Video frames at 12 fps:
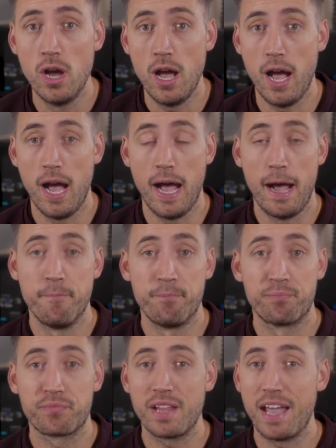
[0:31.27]

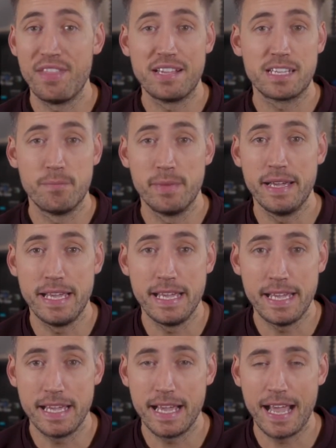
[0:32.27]
And this can
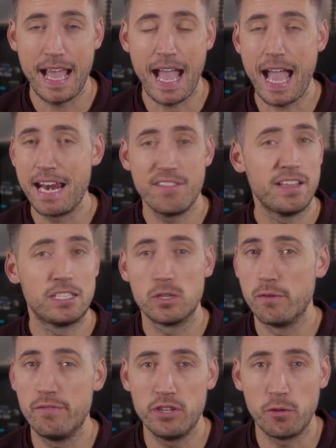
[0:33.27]
be anything to do
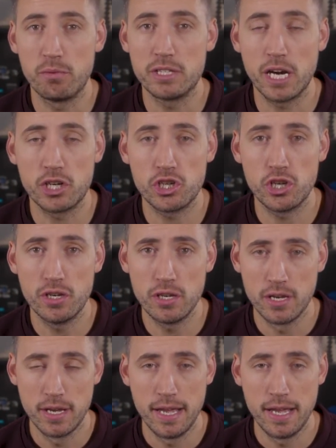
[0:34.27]
with video production.